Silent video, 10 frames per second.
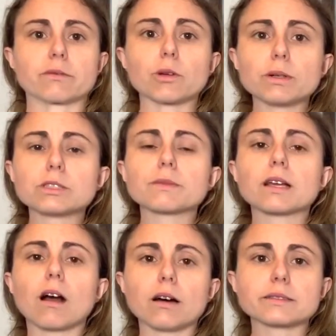You want to be
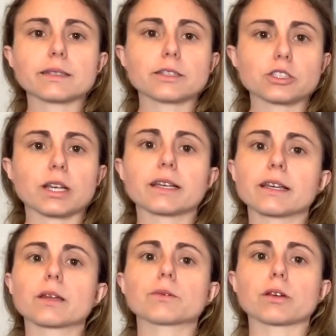constantly checking
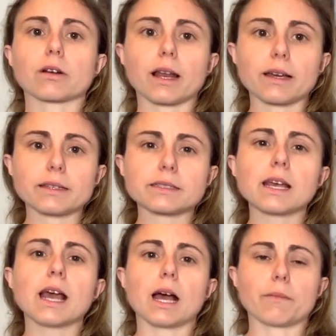in with your client
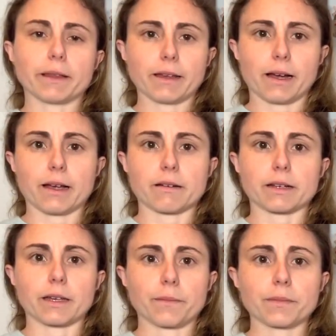about the
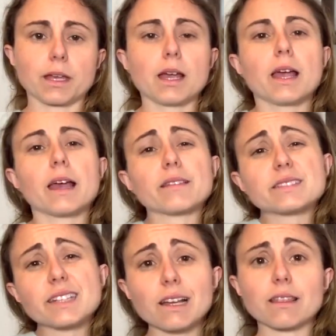hierarchy. And the
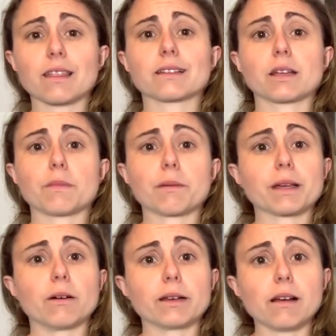second thing that might be
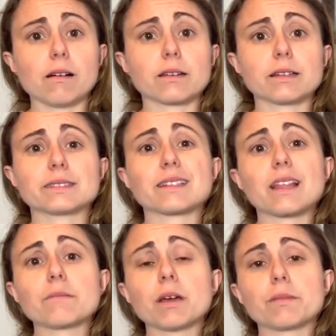going on is that they
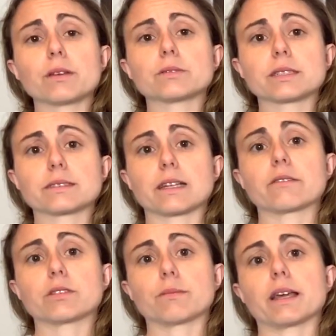might be using
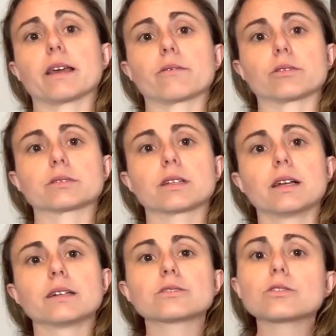safety behaviors.
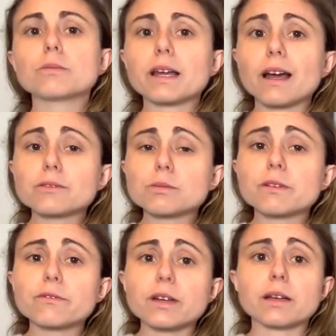So you might have to be
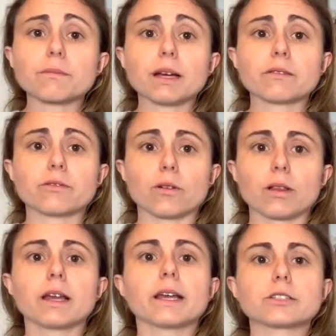very mindful
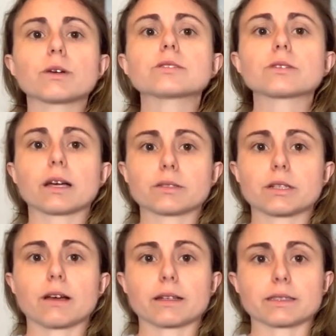and try to
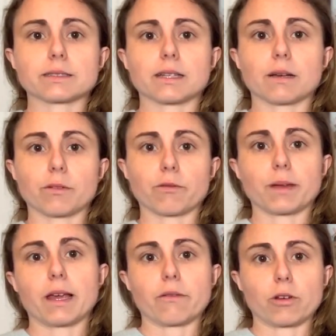counteract this type of
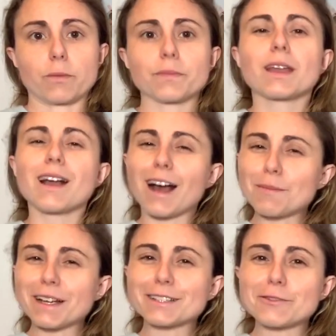behavior. I'll
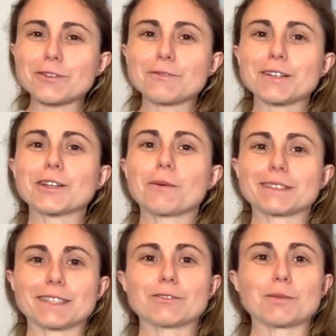make a different video about
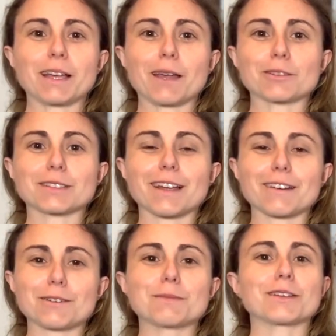safety behaviors
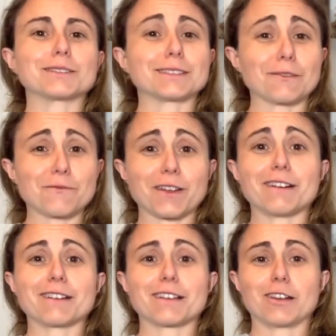later because it's a
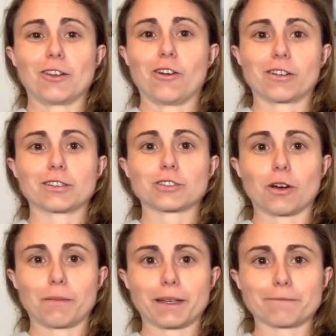very long
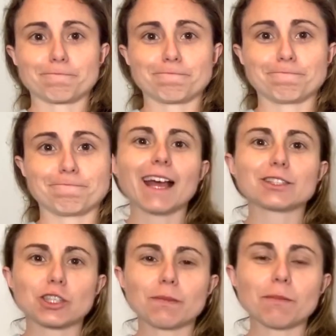topic.
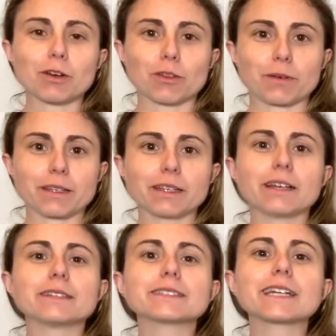Tip number three,
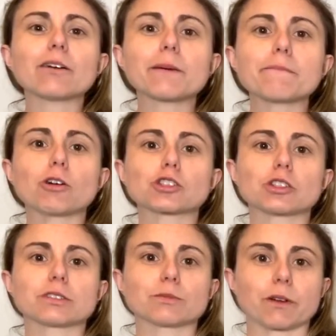seek out
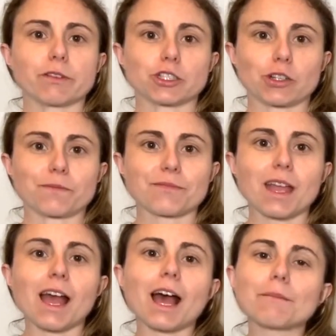emotional supervision.
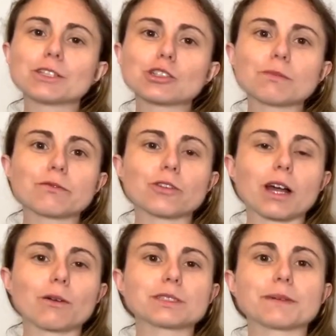I mentioned before
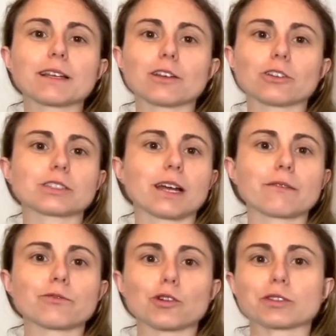how we spend a lot of
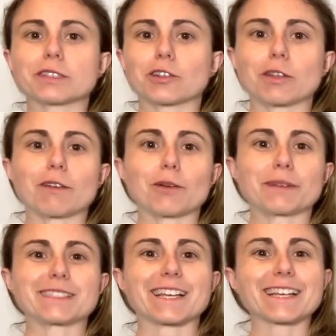time focusing on
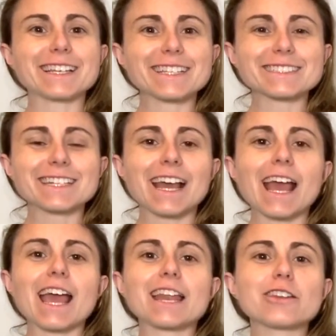developing techniques
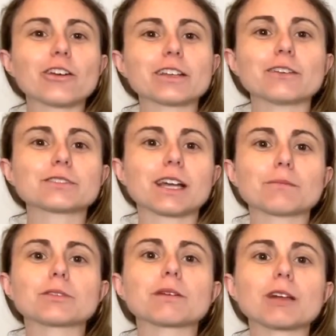and not enough
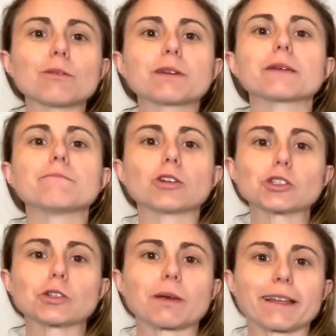time on developing
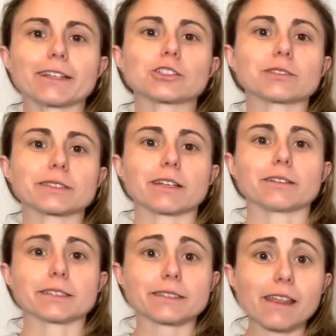emotion regulation
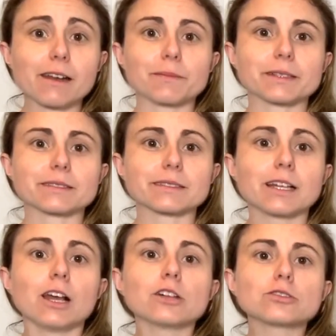skills as therapists.
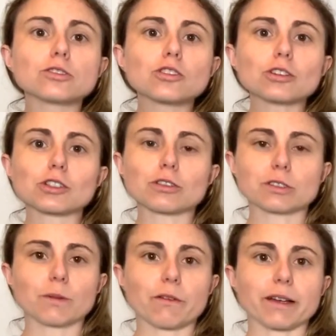So talk to your
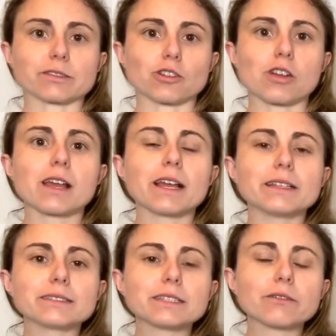supervisor
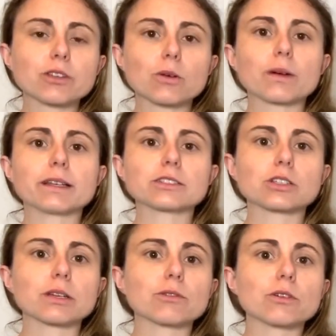and see if they're willing
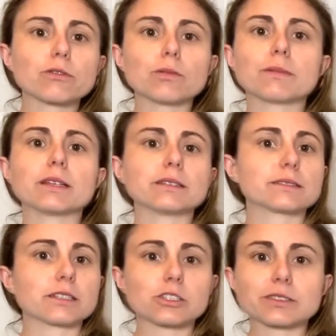to give you a few
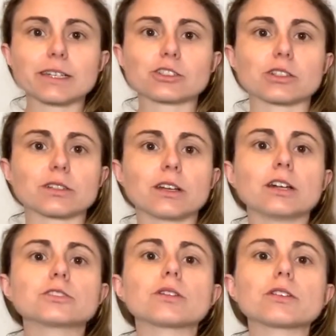minutes each session
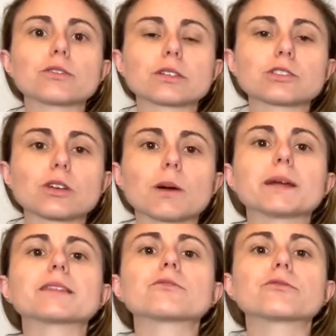so that you can talk
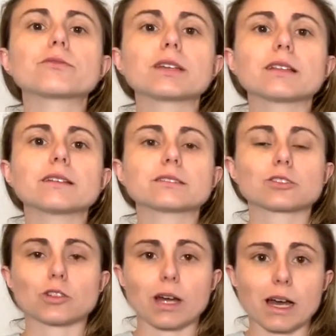about the feelings
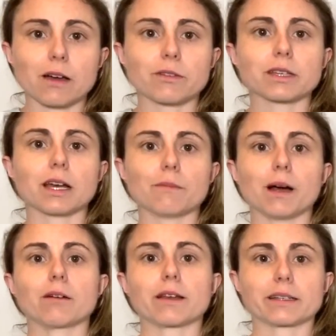you're having
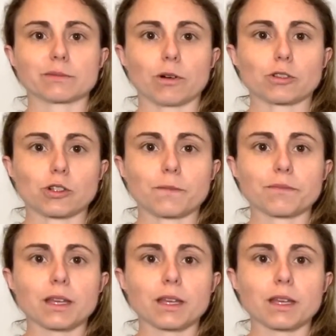about exposure.